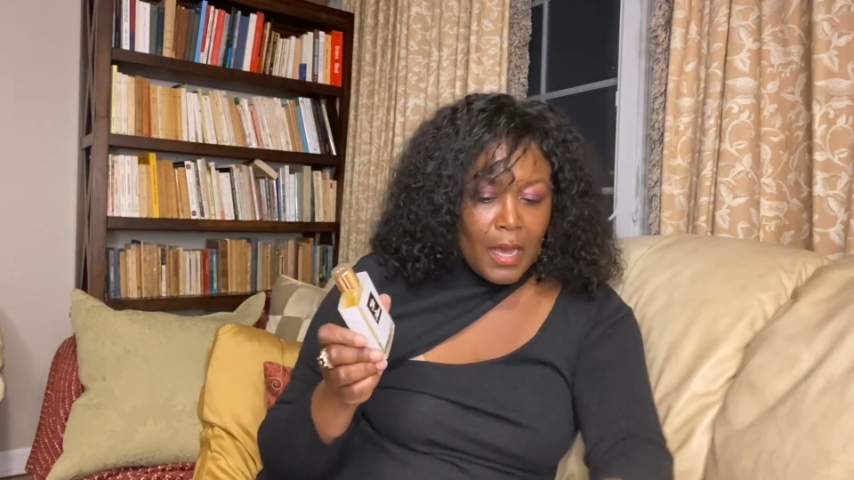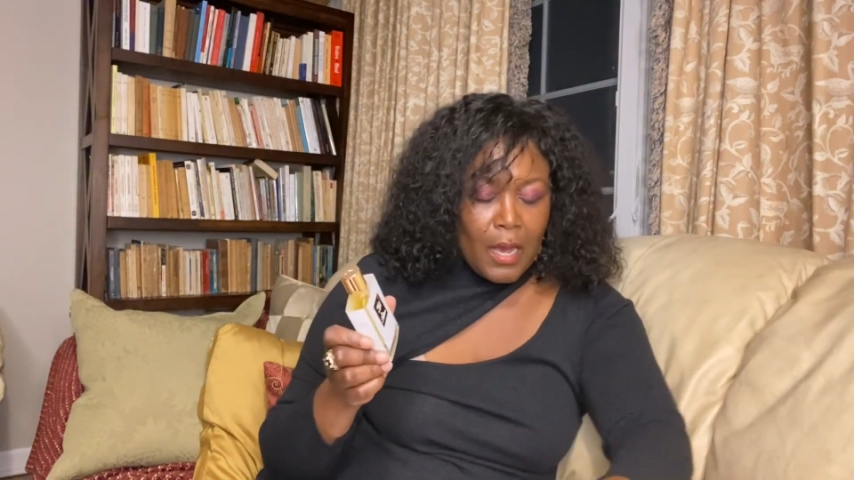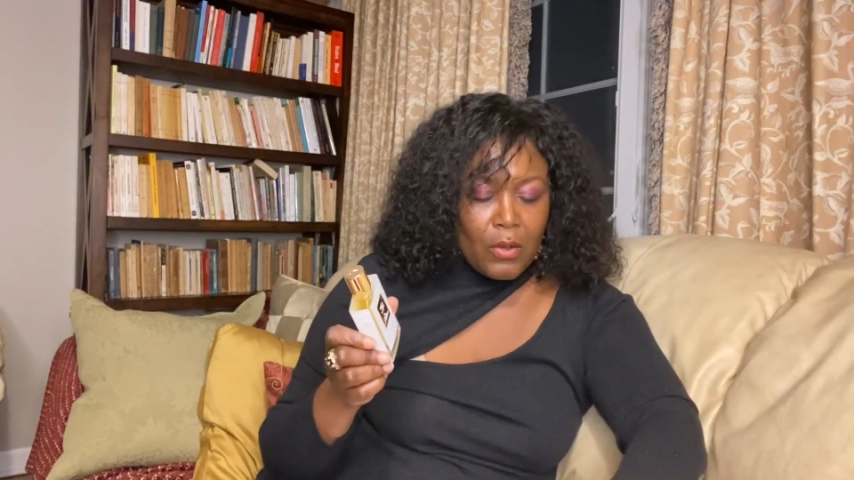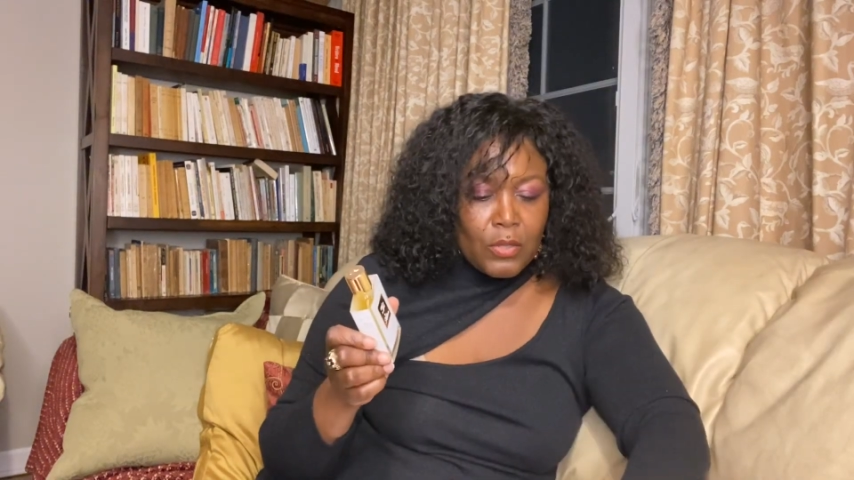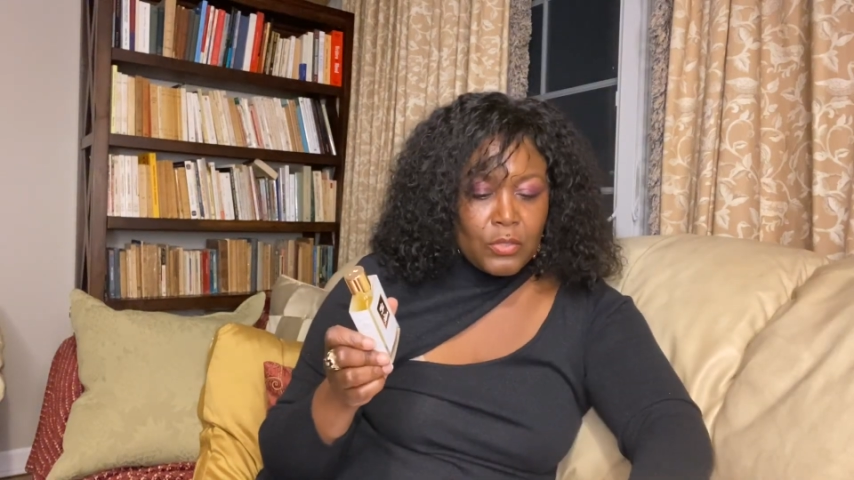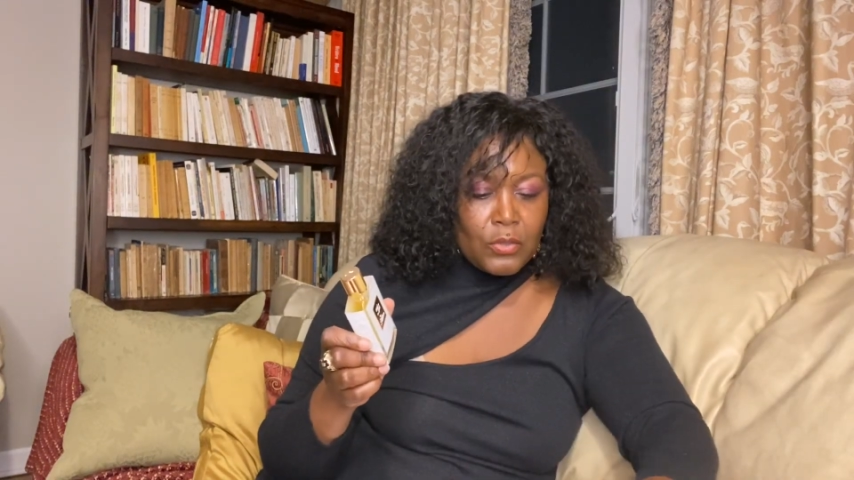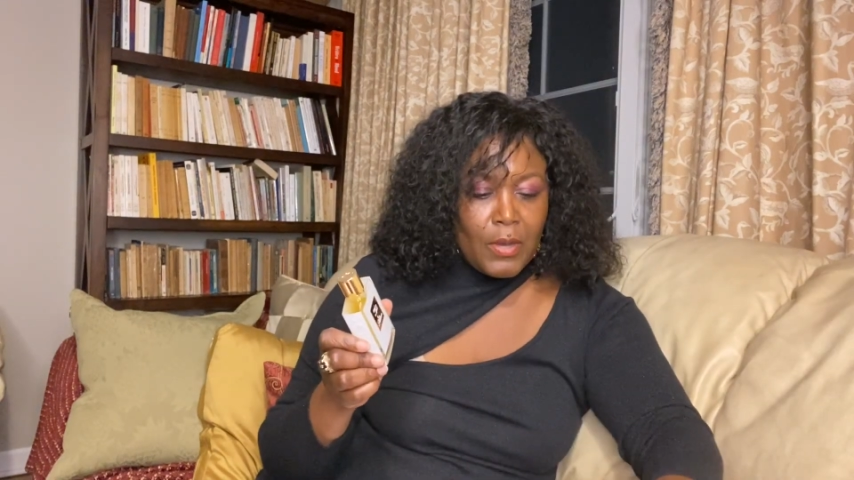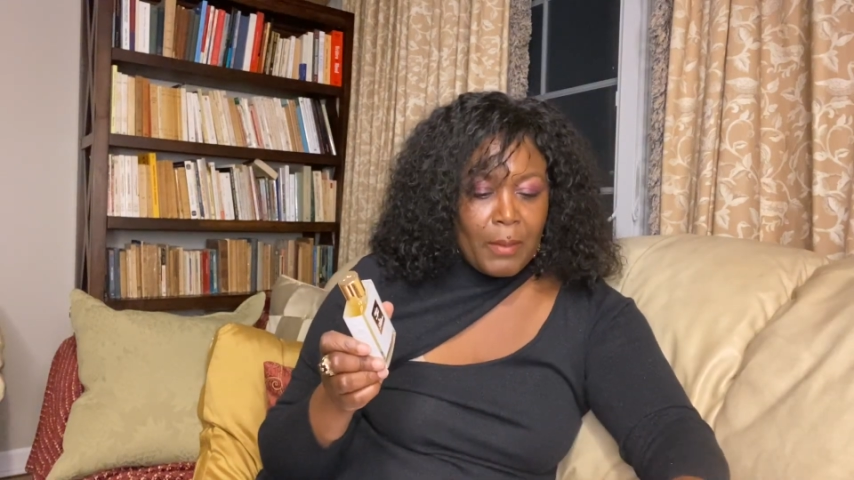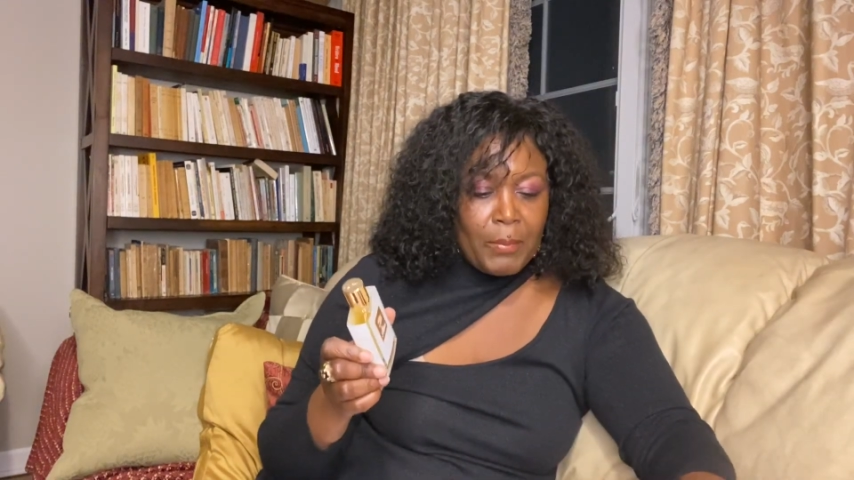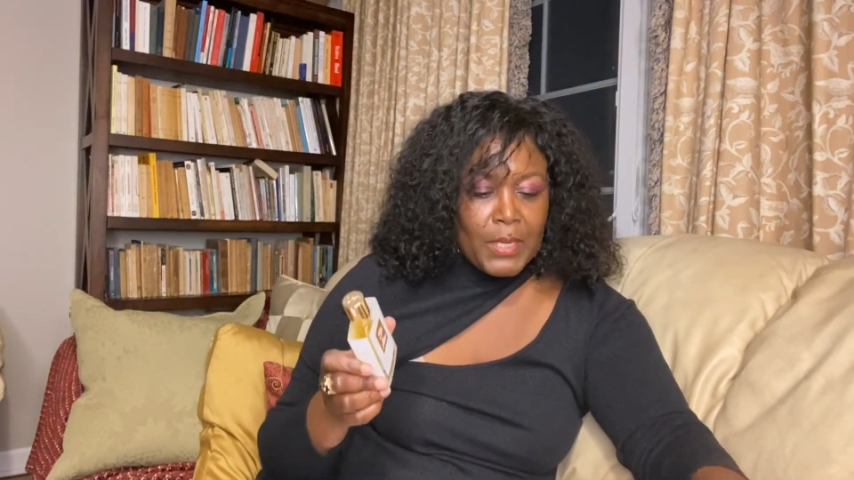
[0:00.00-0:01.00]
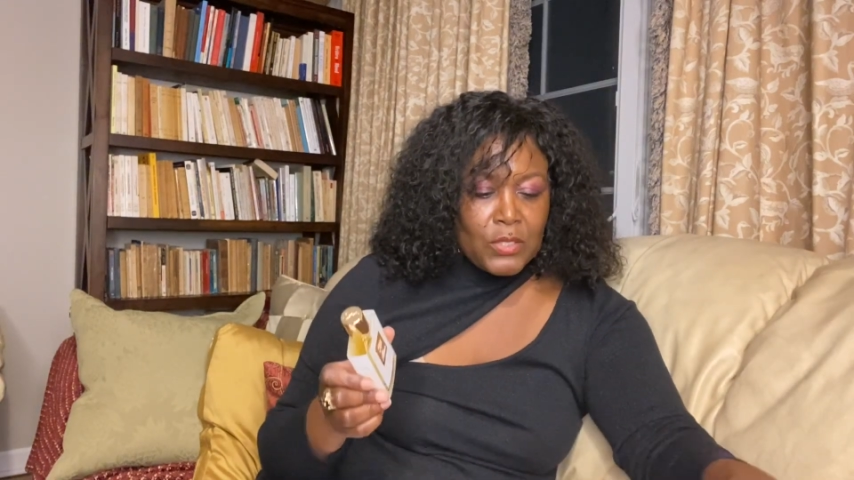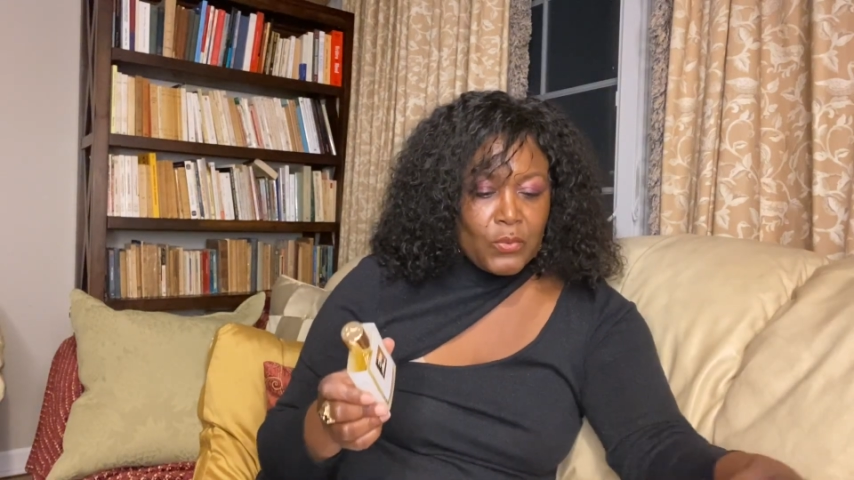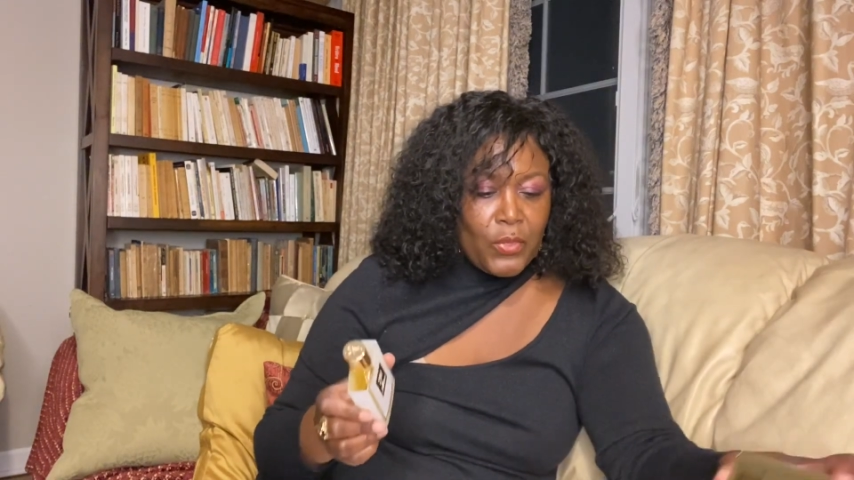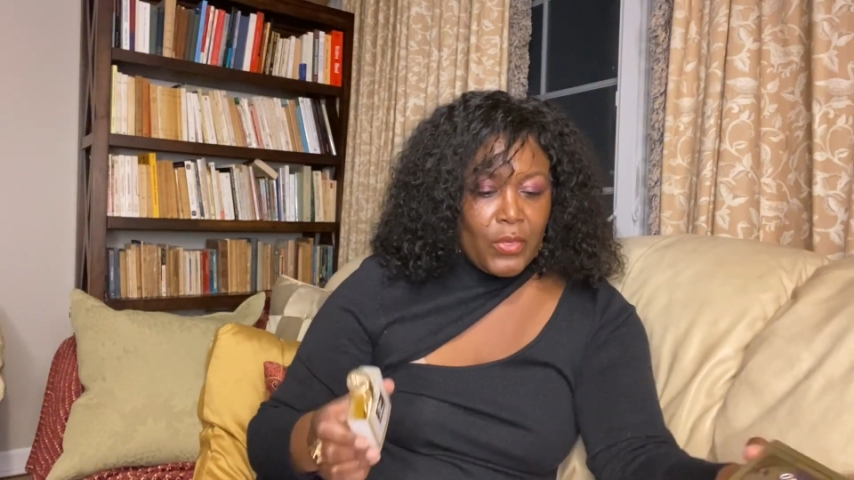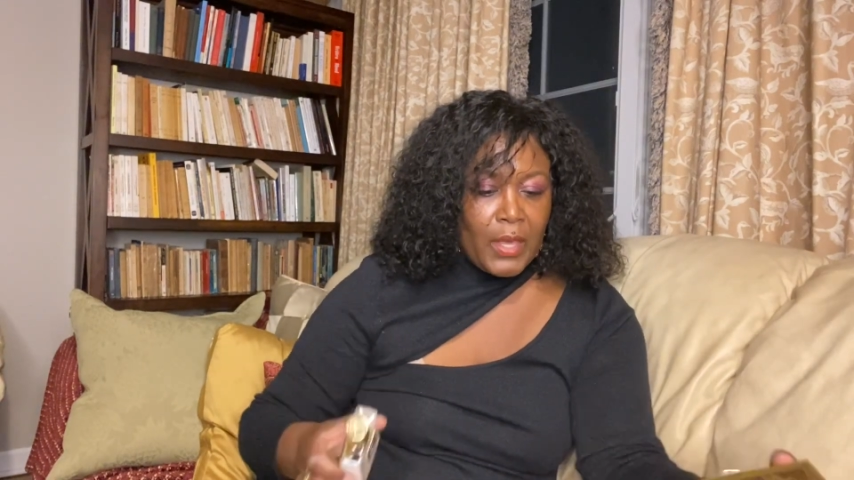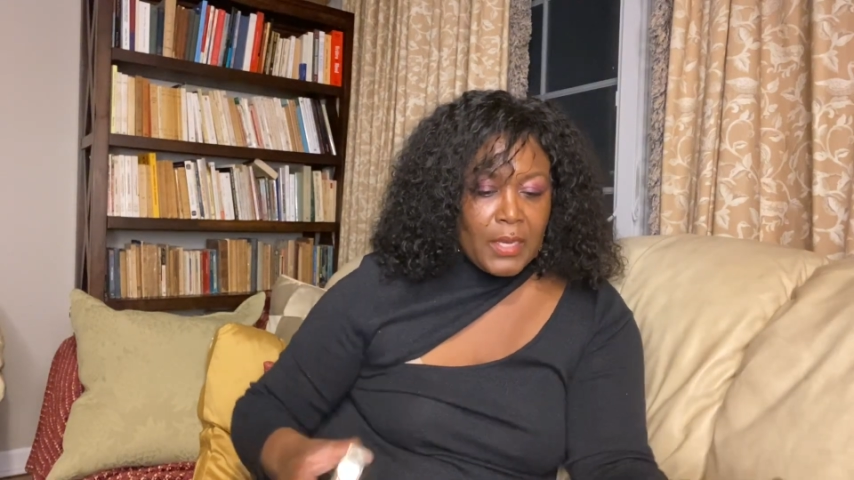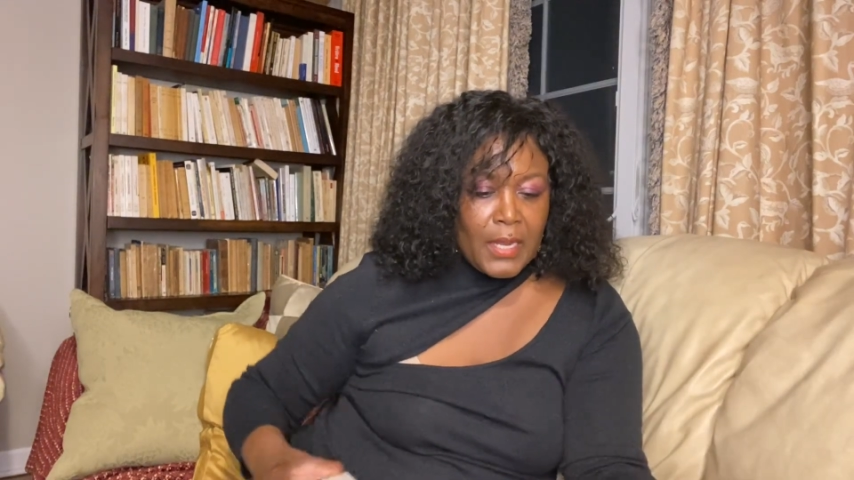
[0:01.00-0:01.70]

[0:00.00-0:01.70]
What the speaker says: I also happen to think